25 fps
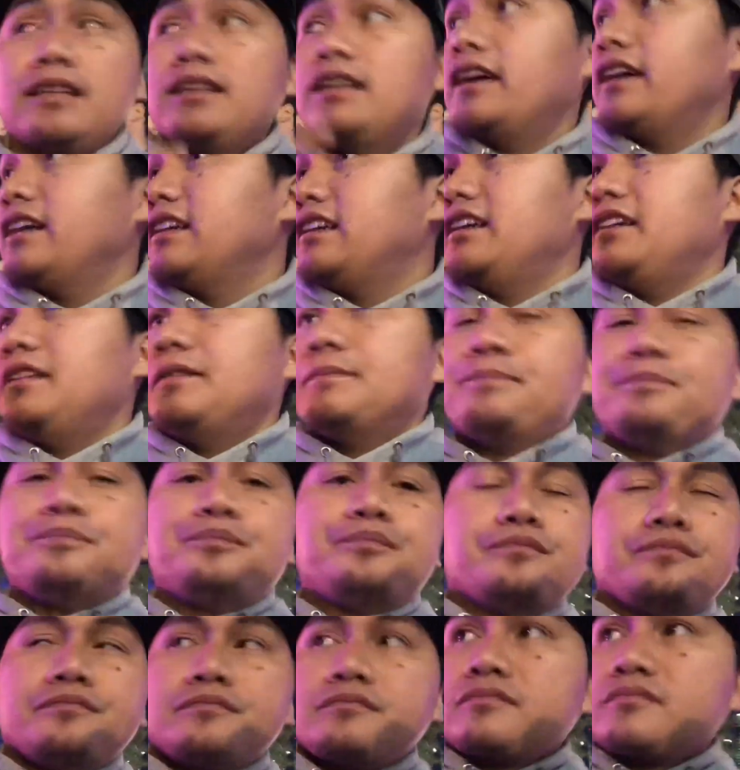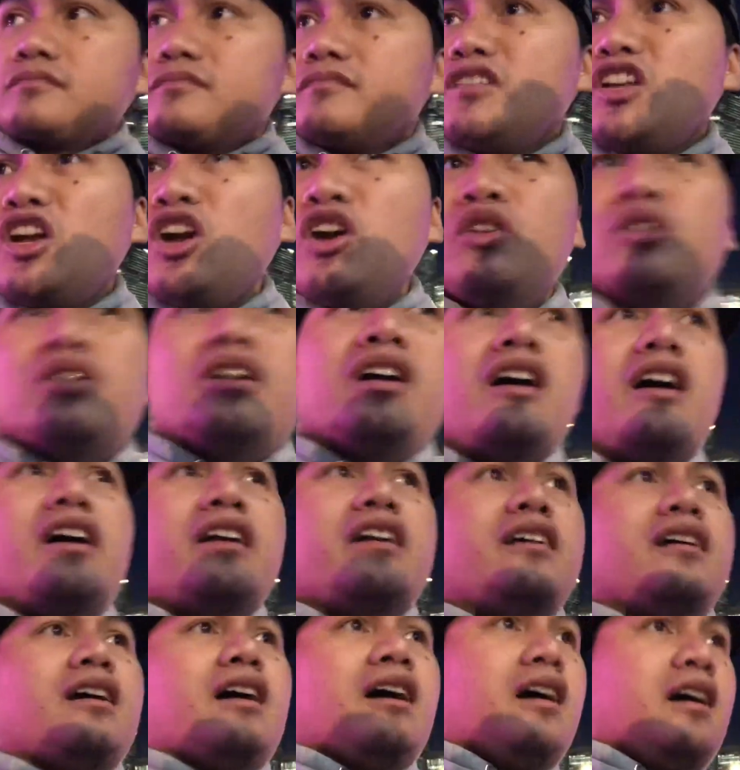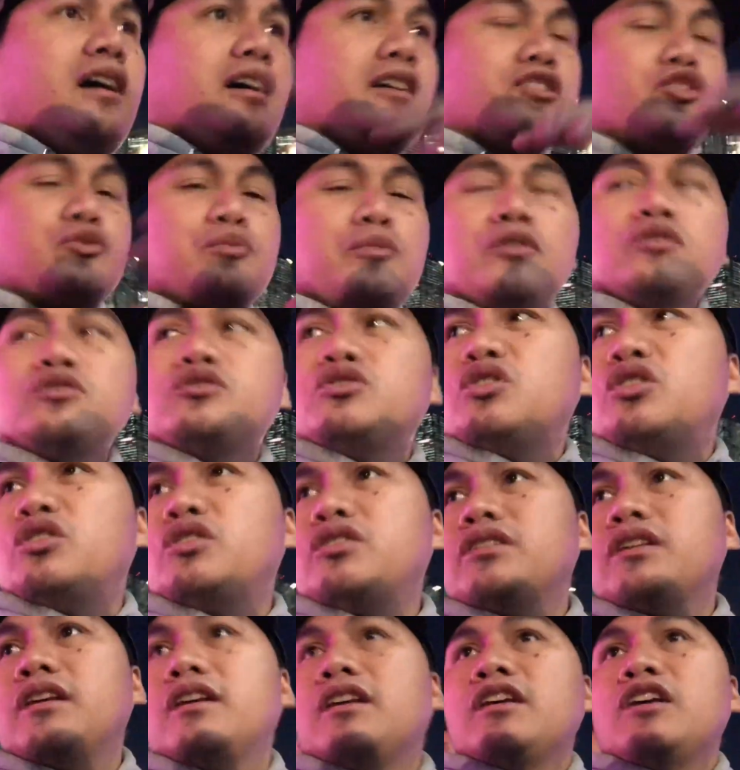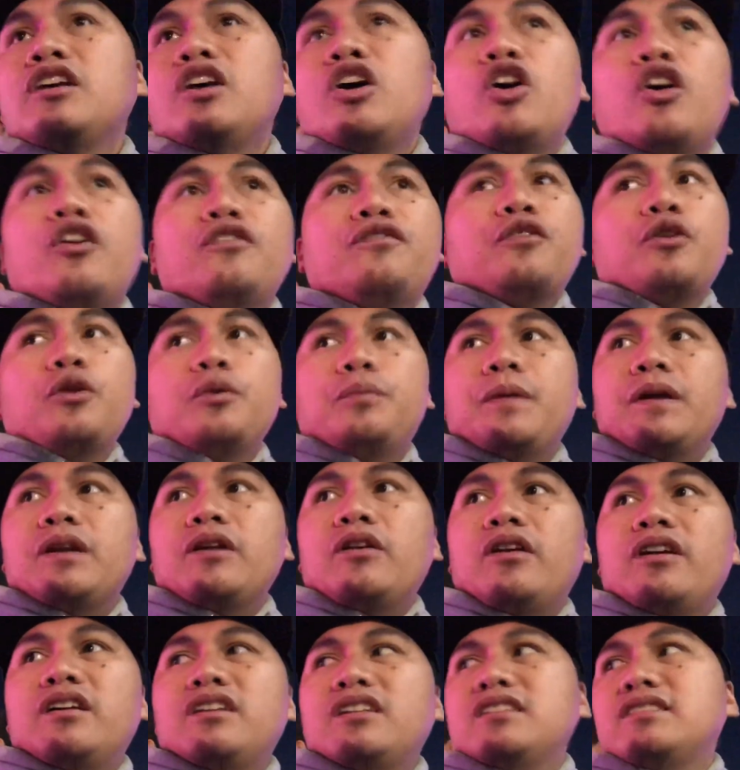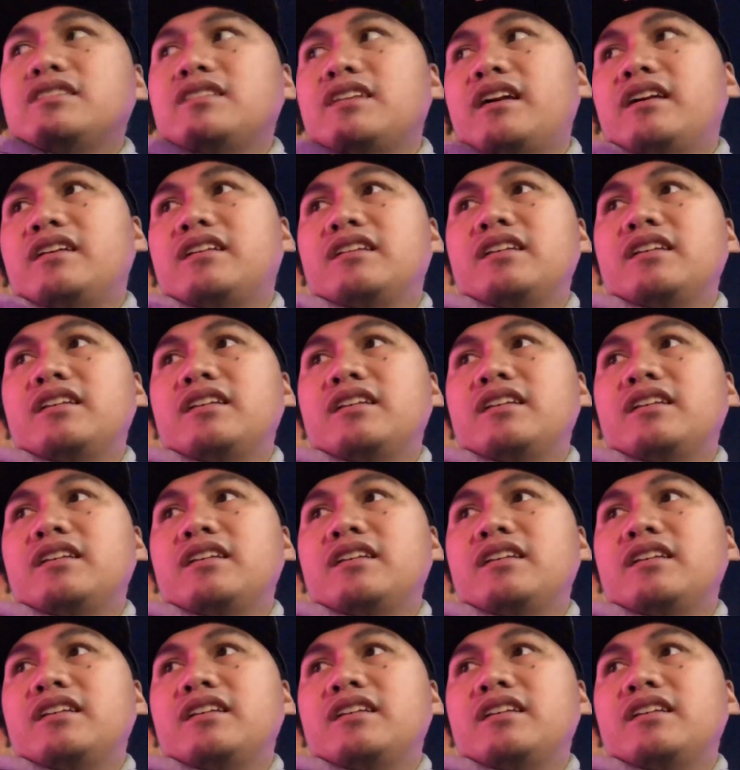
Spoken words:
booth at the loud music. And the last thing I want is my video to be copyrighted or